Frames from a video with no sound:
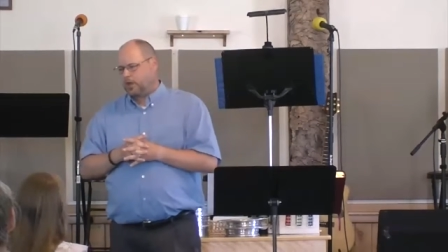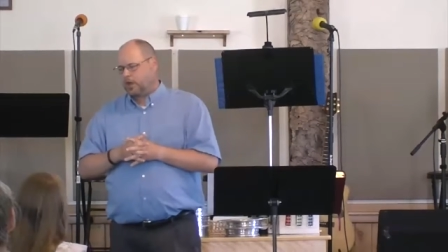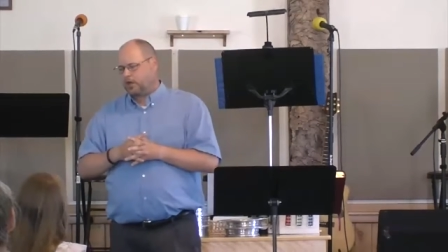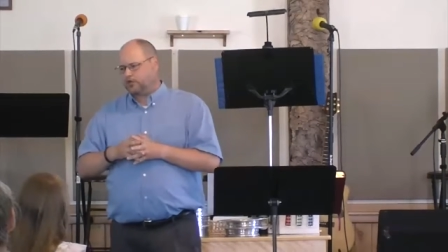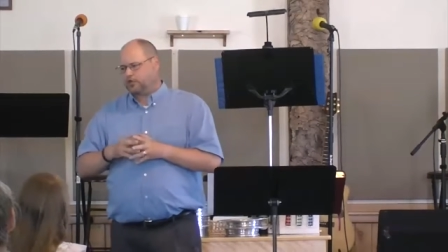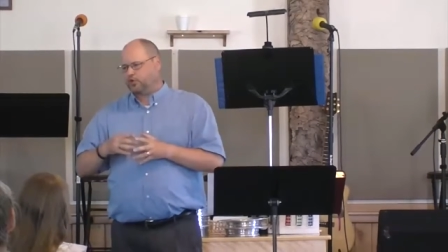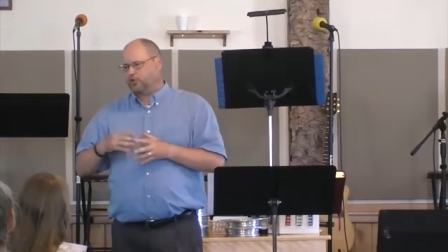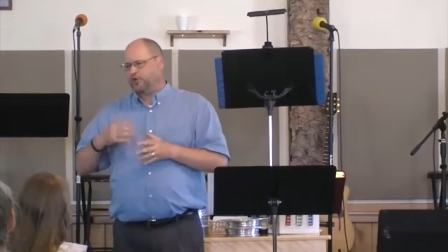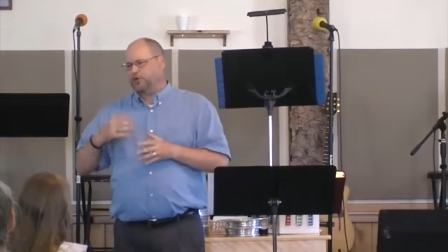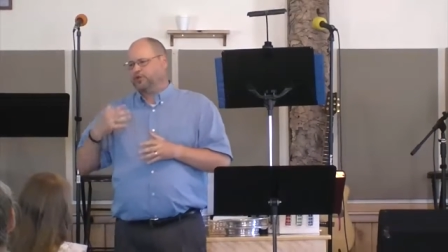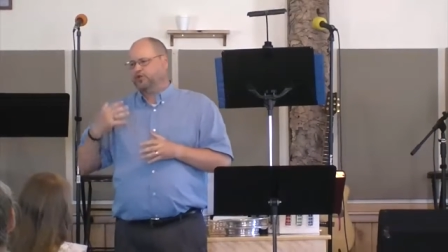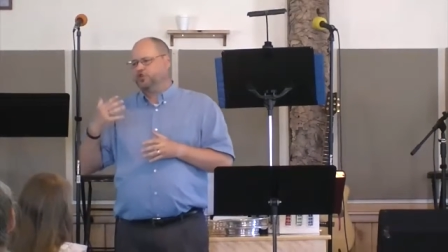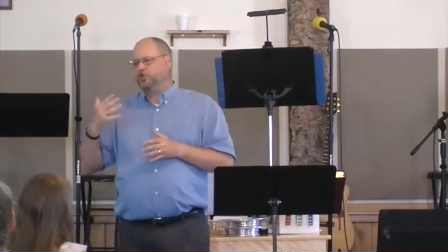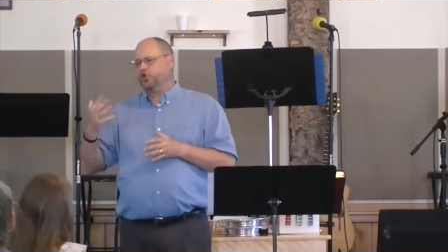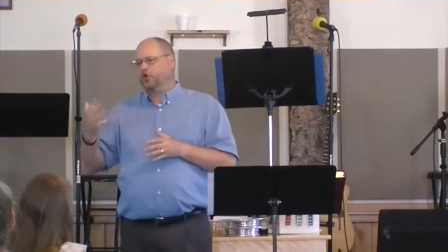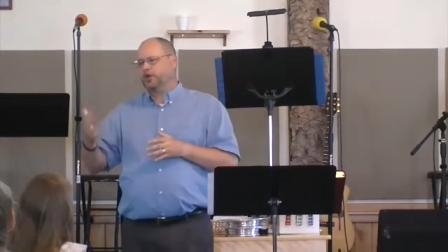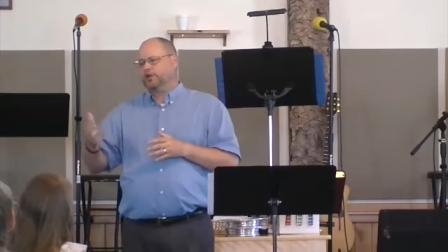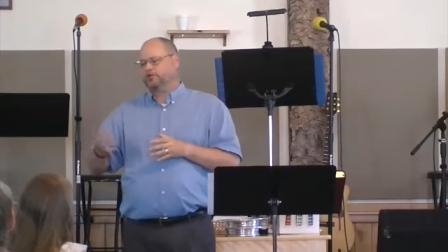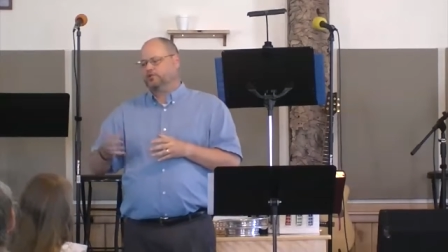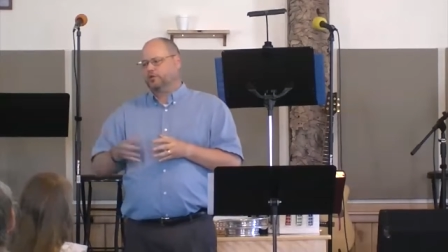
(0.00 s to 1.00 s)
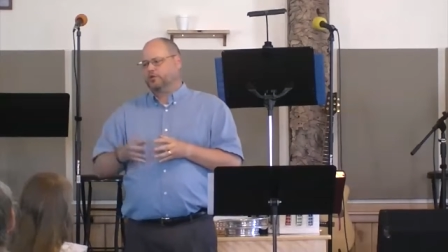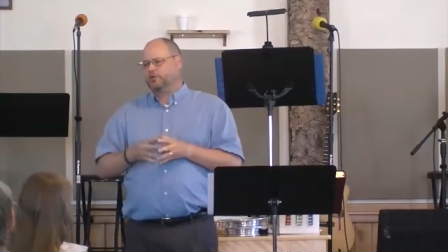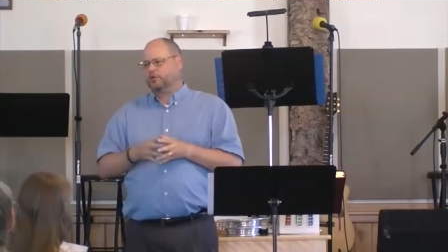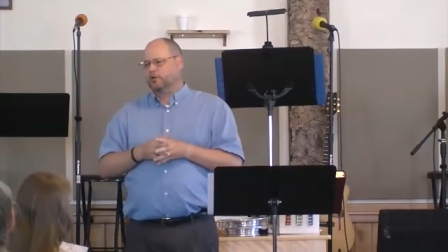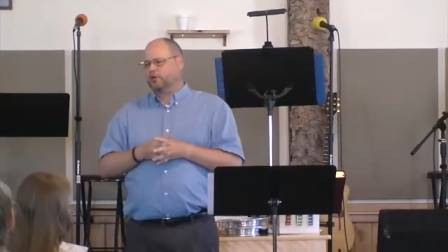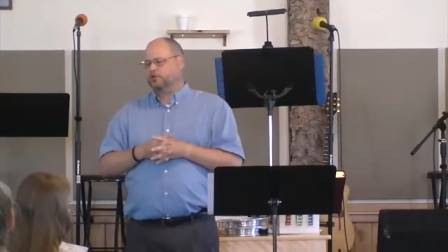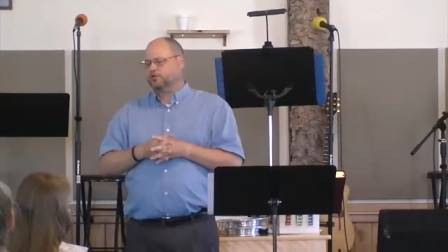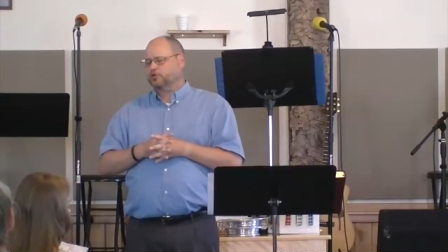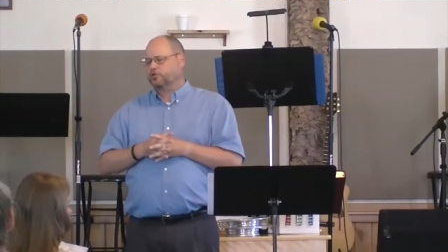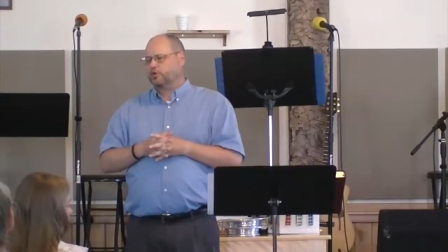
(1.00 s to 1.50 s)
and to rejoice with
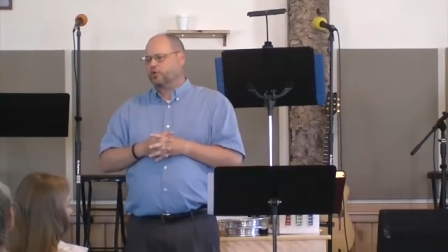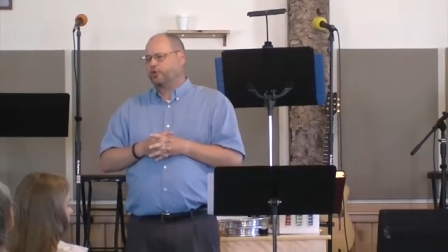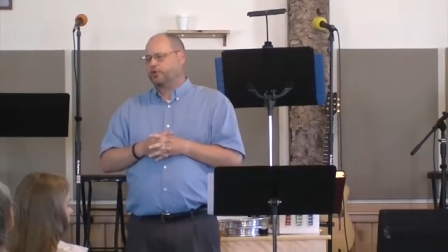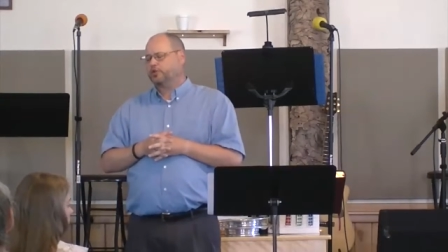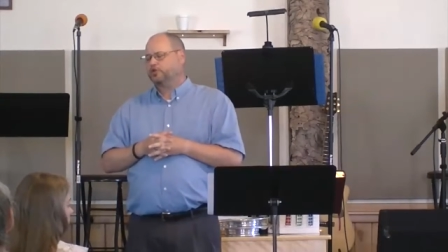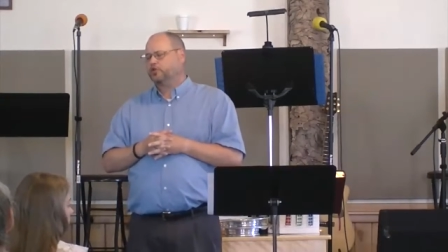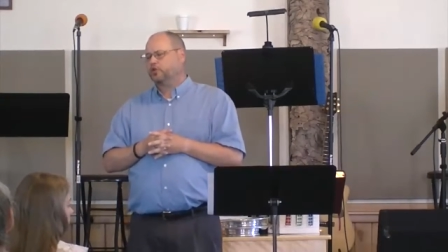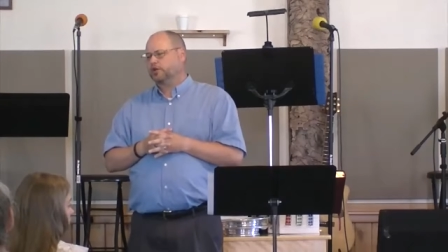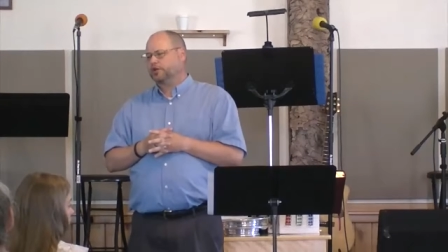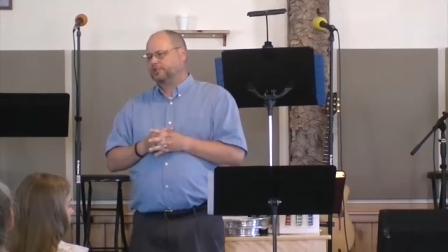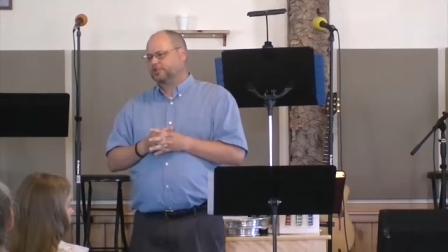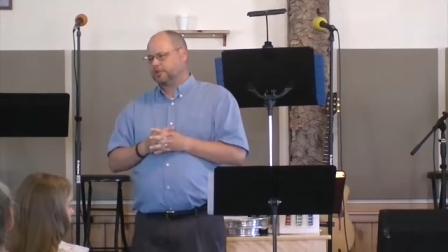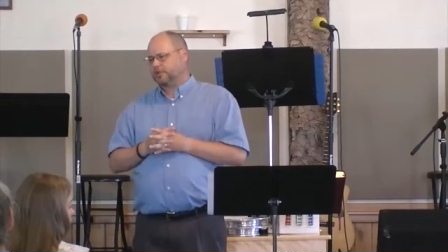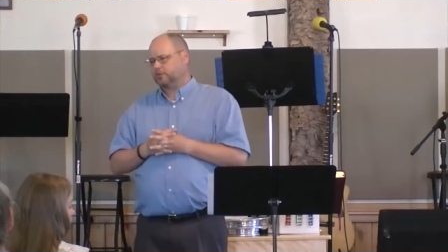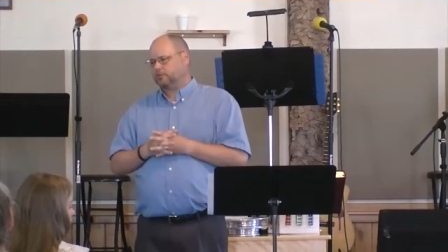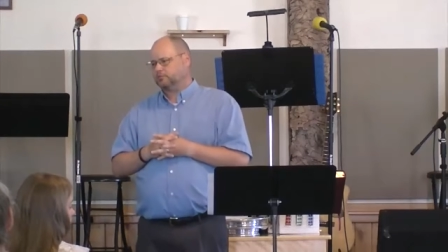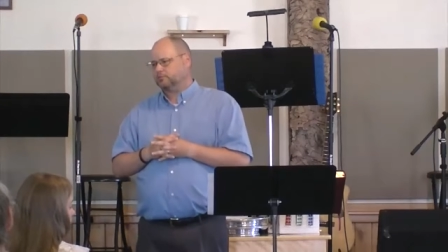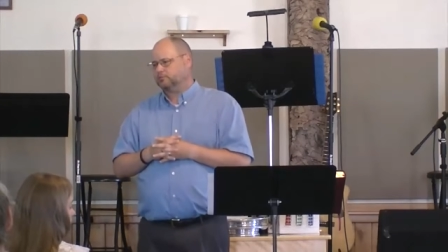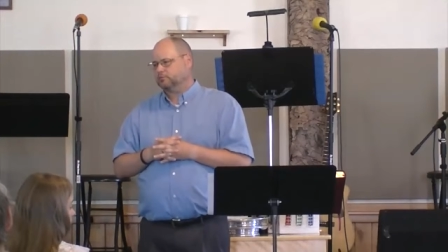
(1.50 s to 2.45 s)
those who are rejoicing.